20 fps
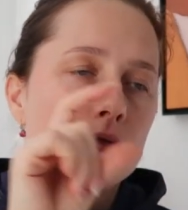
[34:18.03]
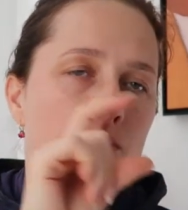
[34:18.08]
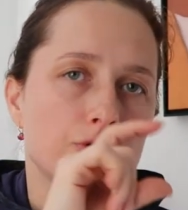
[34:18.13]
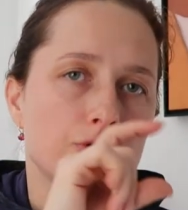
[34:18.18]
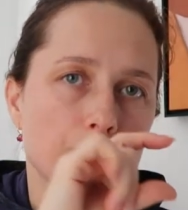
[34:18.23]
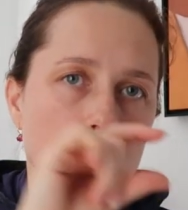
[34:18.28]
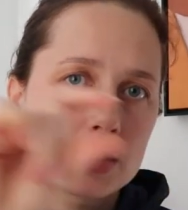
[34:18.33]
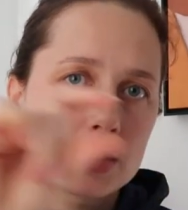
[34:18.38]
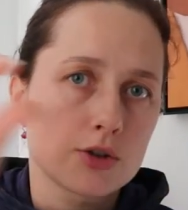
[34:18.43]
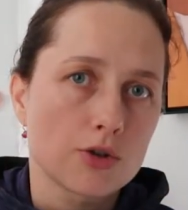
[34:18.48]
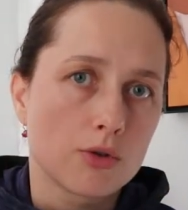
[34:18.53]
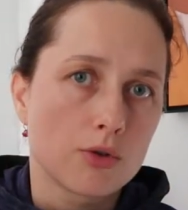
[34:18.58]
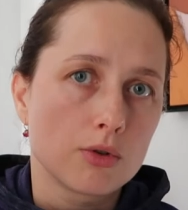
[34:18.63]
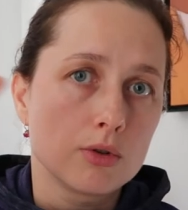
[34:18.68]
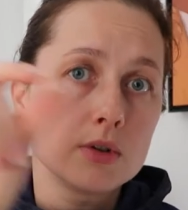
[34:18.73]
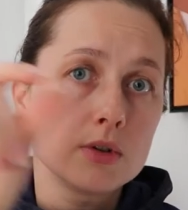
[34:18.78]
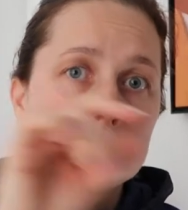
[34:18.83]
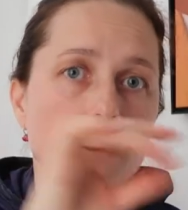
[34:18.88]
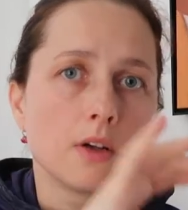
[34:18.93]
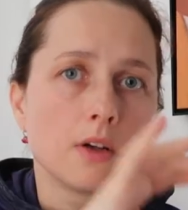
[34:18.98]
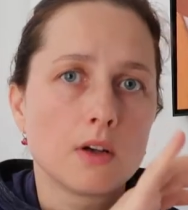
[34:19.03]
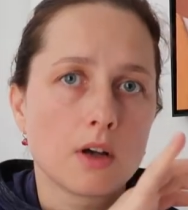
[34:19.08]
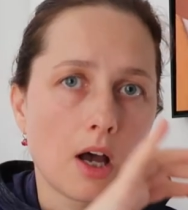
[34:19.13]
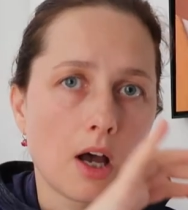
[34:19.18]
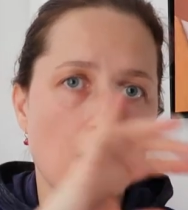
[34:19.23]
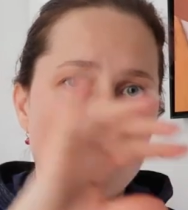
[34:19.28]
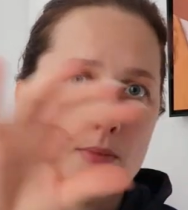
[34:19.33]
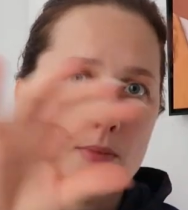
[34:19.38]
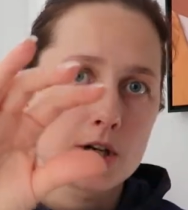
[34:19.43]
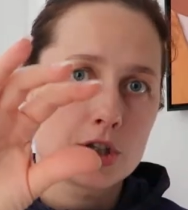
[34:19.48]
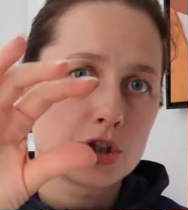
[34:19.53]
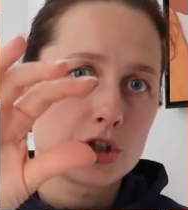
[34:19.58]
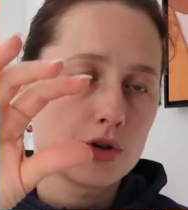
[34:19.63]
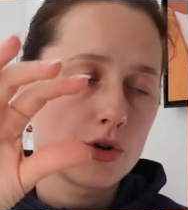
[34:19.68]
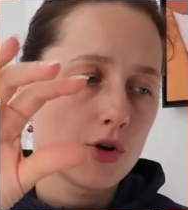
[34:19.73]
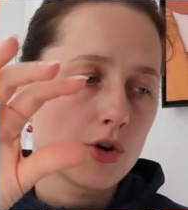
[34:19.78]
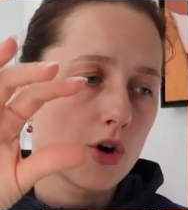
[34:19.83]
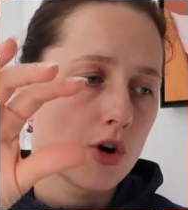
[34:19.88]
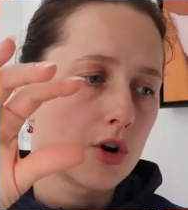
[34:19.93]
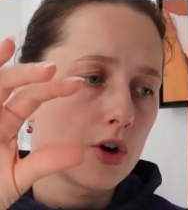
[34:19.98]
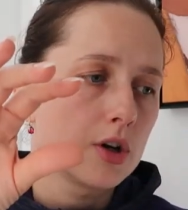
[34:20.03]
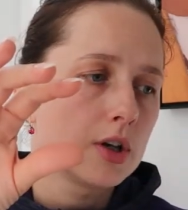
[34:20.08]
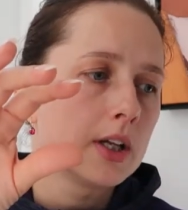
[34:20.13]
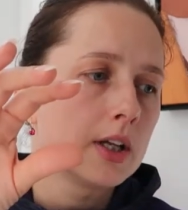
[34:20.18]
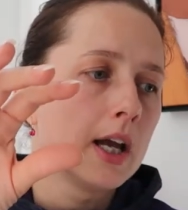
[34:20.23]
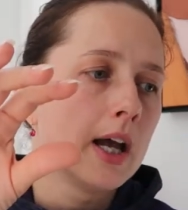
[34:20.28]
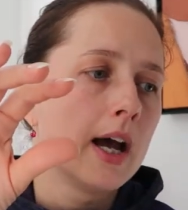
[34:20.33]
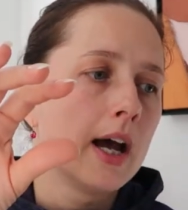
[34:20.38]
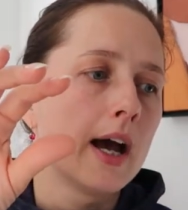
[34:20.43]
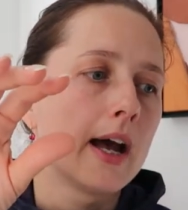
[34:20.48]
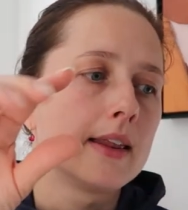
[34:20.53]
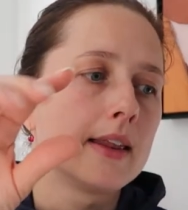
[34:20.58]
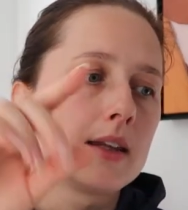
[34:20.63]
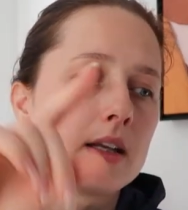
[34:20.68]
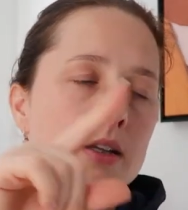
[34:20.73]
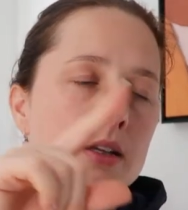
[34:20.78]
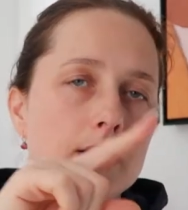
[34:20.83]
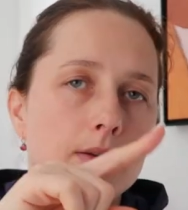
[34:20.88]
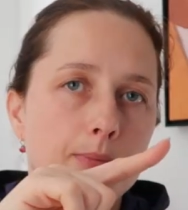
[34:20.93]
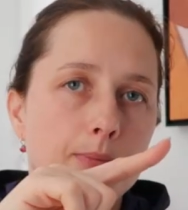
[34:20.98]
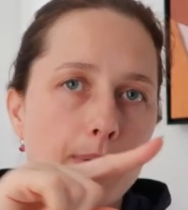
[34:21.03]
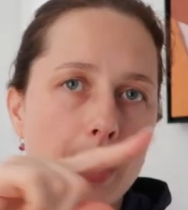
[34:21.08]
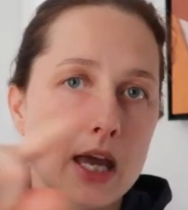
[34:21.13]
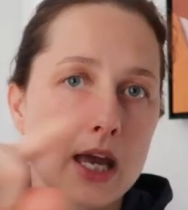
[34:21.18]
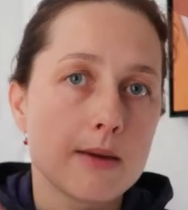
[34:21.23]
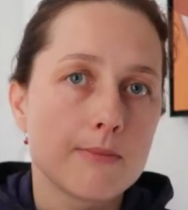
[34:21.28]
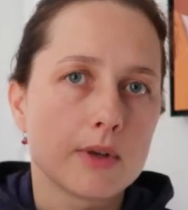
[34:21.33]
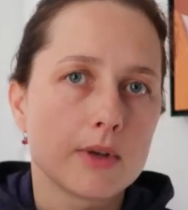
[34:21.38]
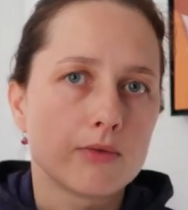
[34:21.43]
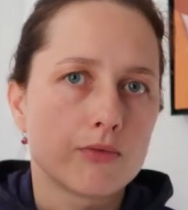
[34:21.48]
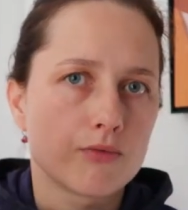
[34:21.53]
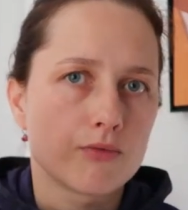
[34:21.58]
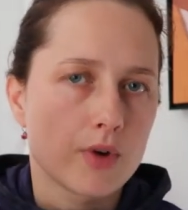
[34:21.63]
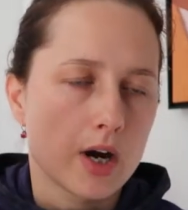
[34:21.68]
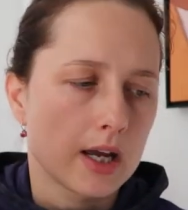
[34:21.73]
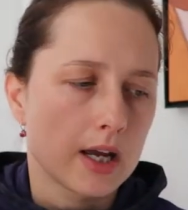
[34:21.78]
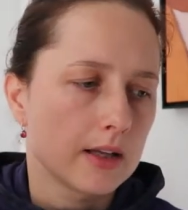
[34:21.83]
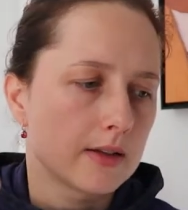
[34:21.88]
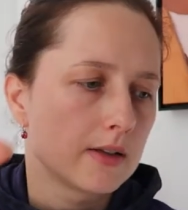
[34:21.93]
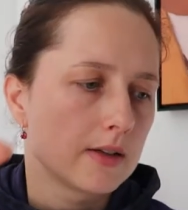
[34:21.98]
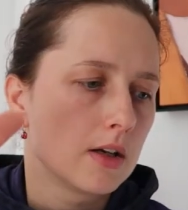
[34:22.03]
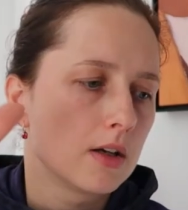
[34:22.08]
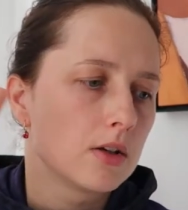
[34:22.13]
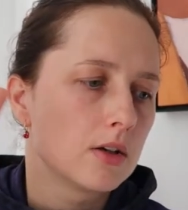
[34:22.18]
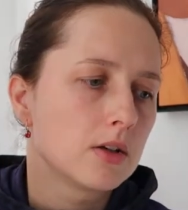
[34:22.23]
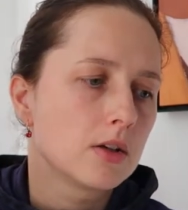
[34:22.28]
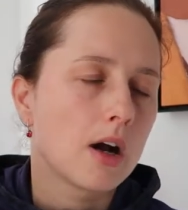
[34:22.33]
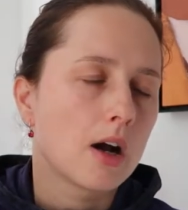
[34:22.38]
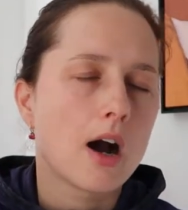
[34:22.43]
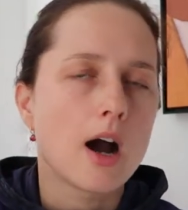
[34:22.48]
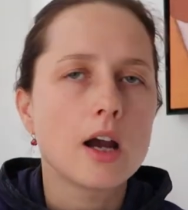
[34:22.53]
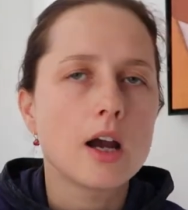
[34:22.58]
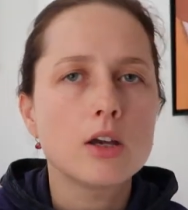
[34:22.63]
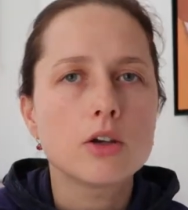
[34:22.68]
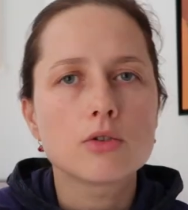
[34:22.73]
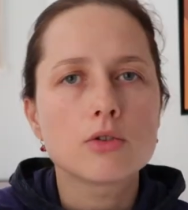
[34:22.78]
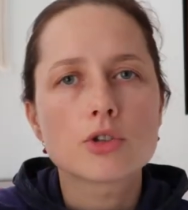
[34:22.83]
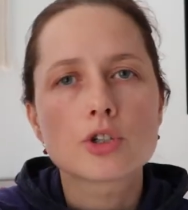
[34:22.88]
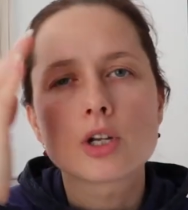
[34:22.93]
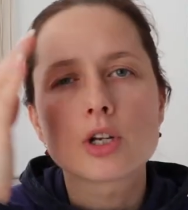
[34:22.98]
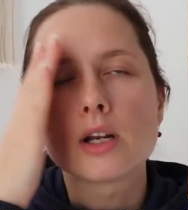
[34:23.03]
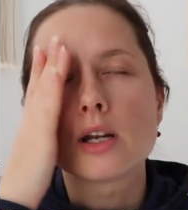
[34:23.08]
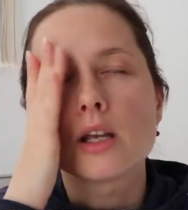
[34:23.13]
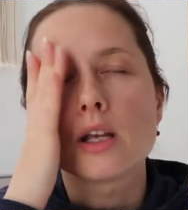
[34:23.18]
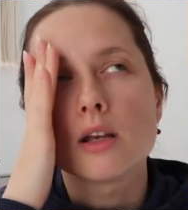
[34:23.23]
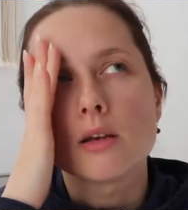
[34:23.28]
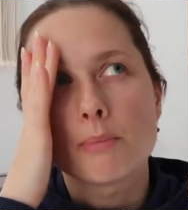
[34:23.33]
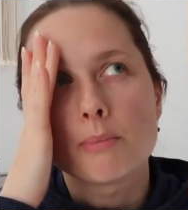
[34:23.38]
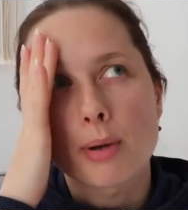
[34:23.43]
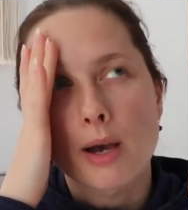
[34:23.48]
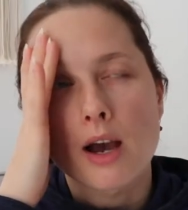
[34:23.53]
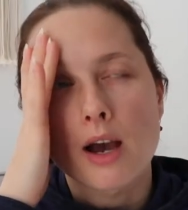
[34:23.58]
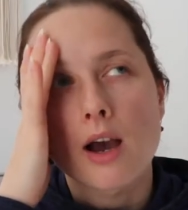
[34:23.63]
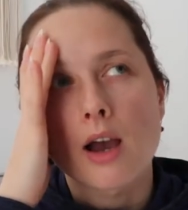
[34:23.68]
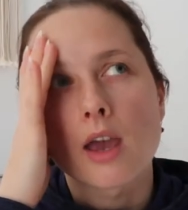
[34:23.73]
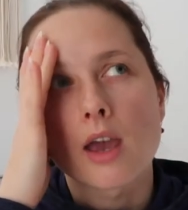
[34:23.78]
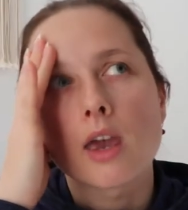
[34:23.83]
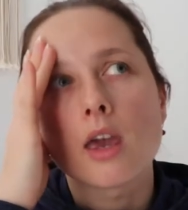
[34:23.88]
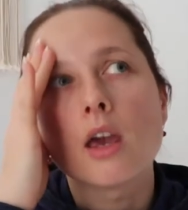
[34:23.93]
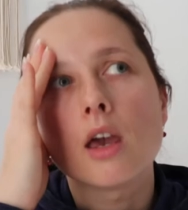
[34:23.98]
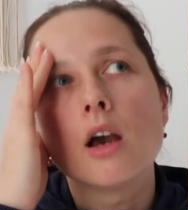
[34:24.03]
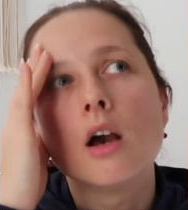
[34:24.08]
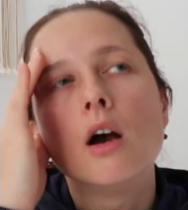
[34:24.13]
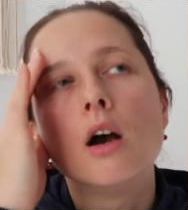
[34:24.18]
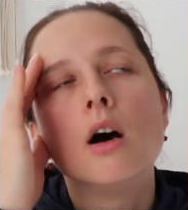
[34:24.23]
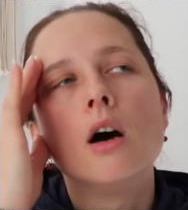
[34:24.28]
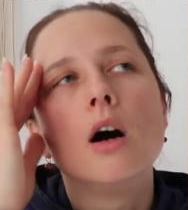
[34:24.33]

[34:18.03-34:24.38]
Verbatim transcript: threshold how much you earn and then the payment rate i usually pay